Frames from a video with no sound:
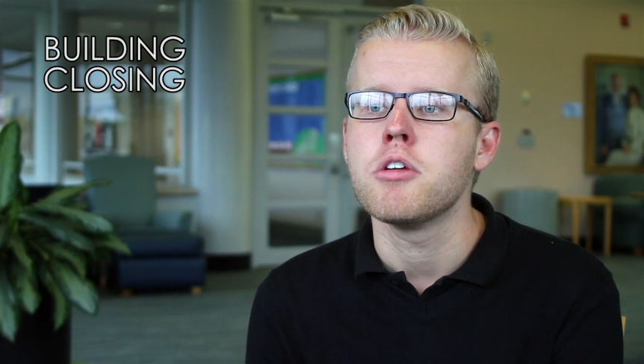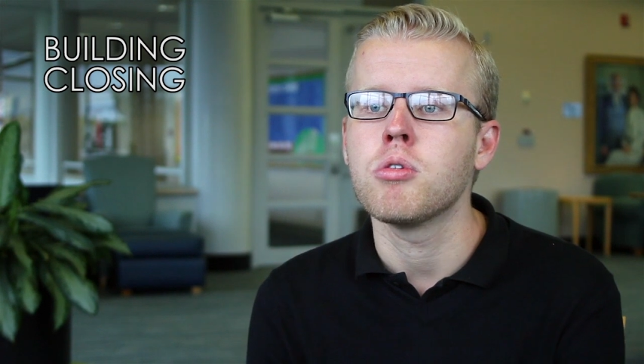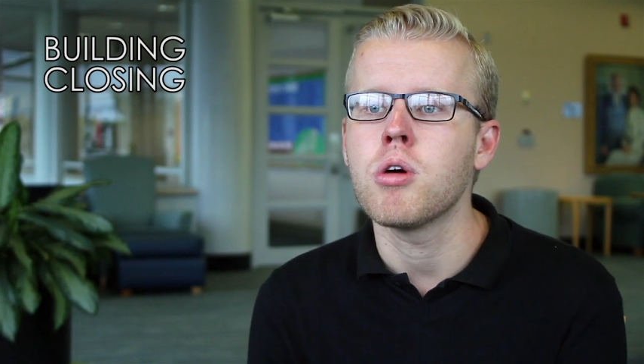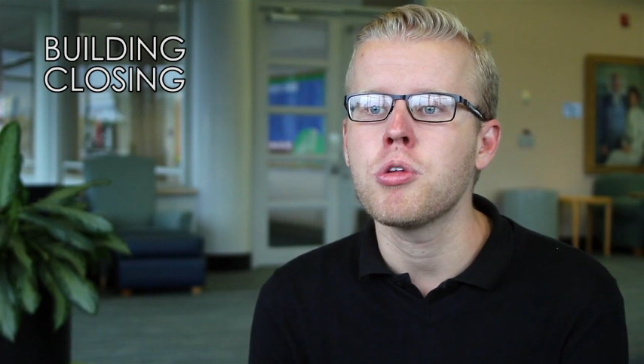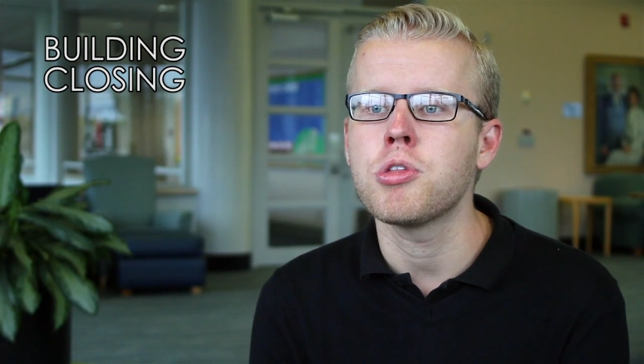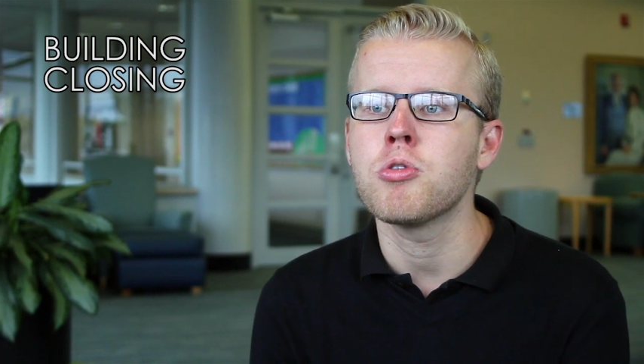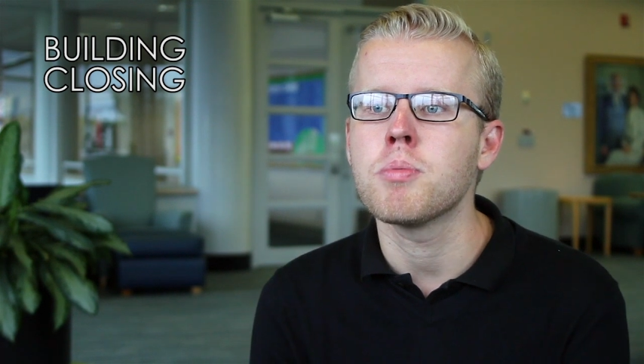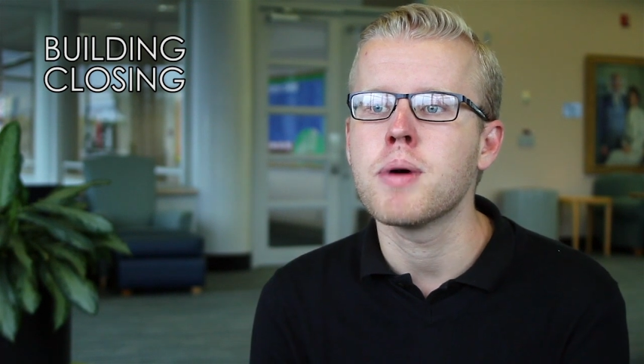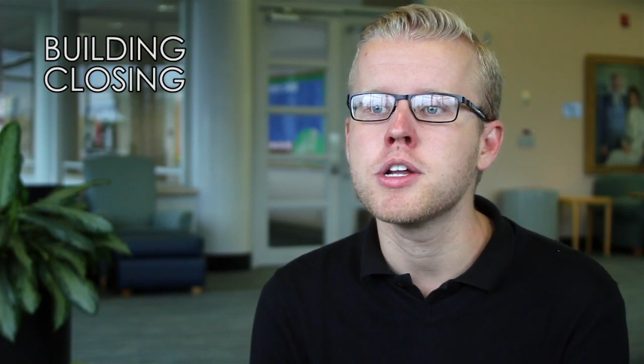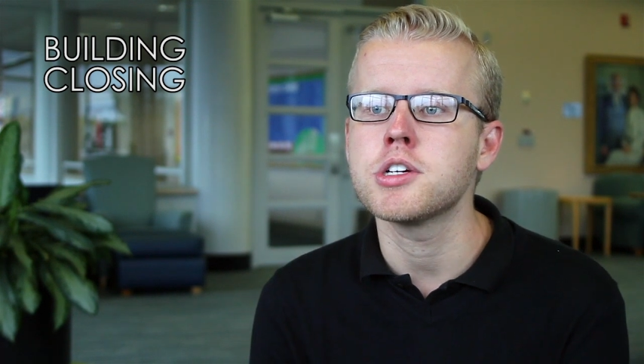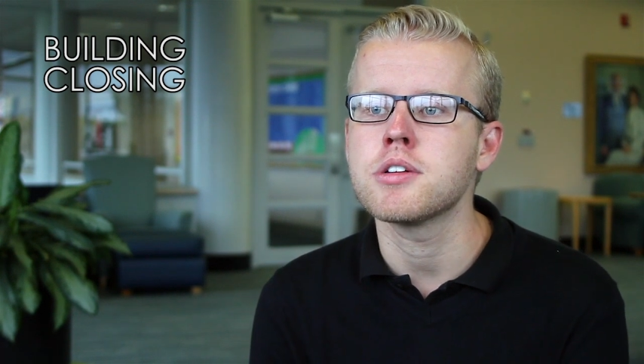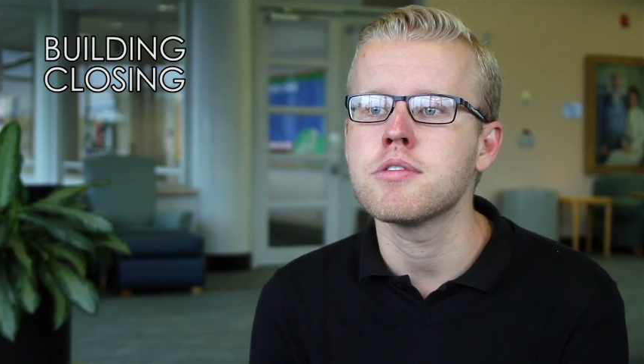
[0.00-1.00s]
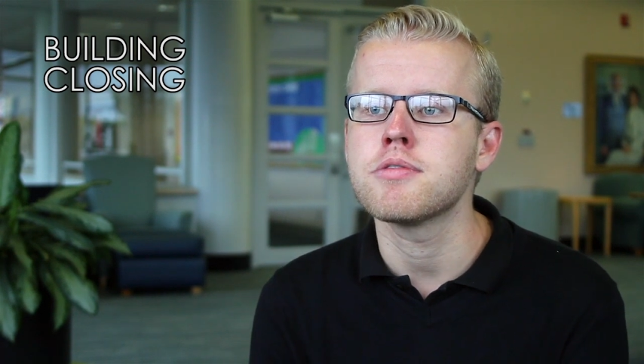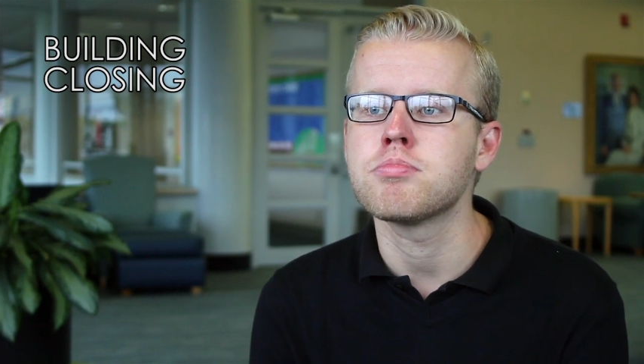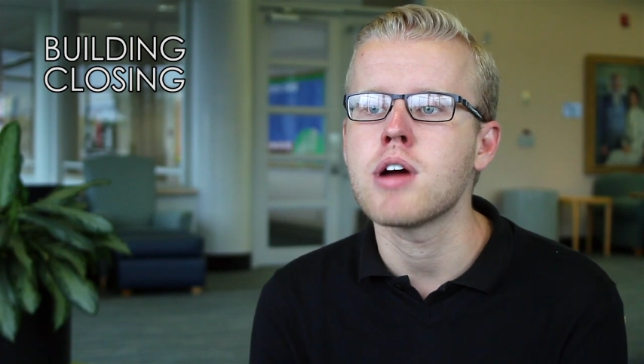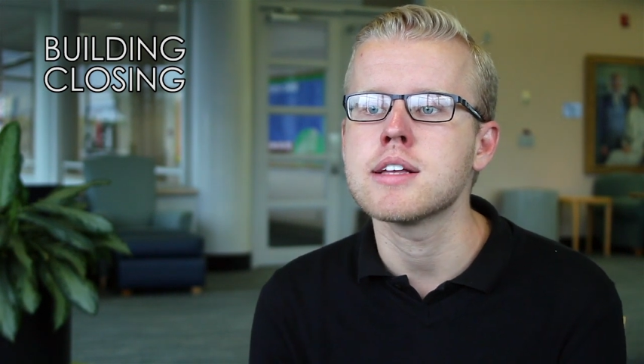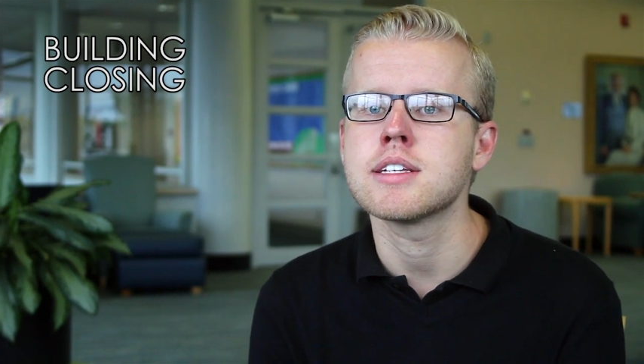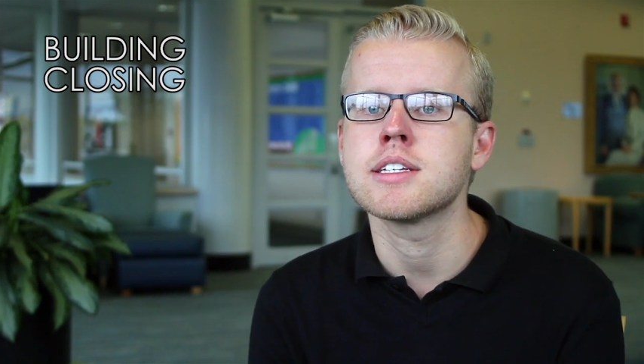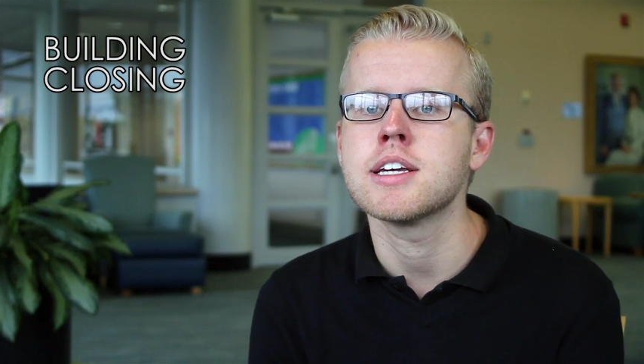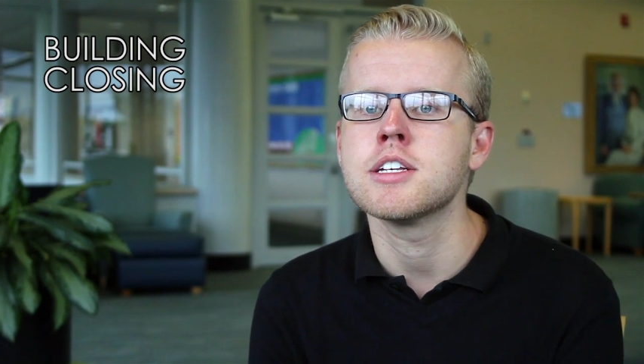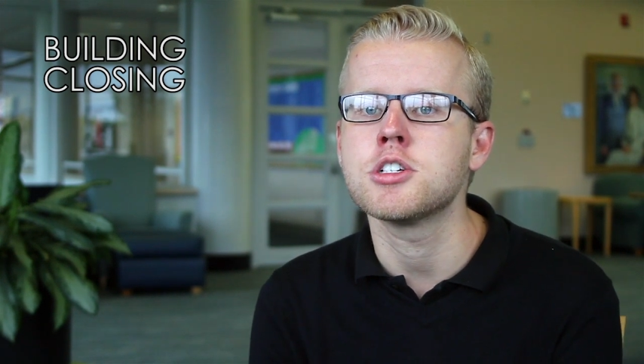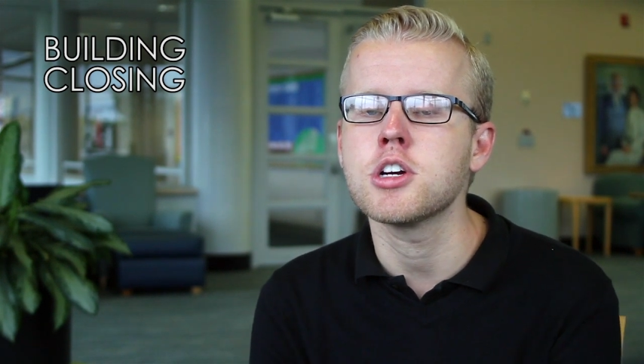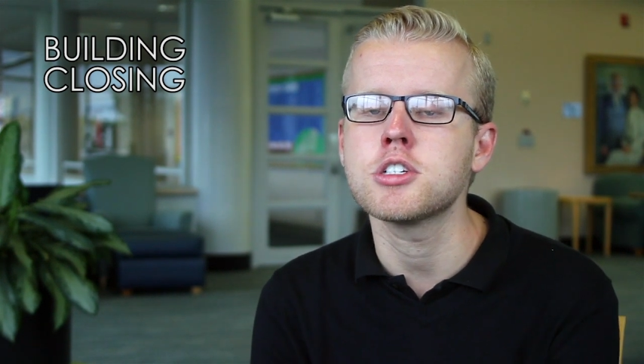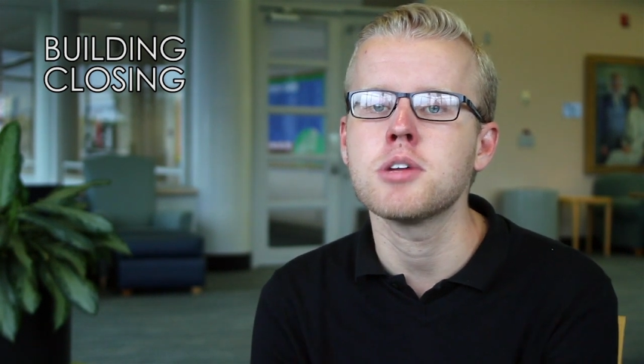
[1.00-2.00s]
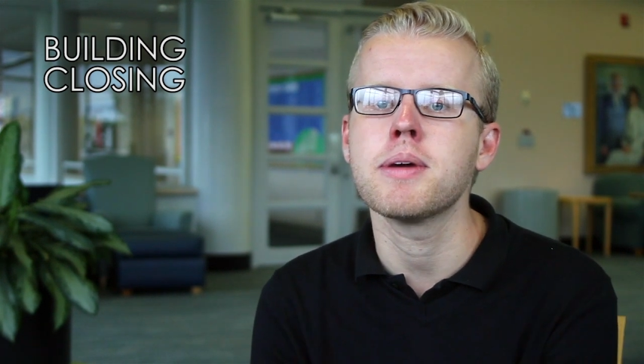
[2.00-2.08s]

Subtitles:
You'll go through a bunch of processes just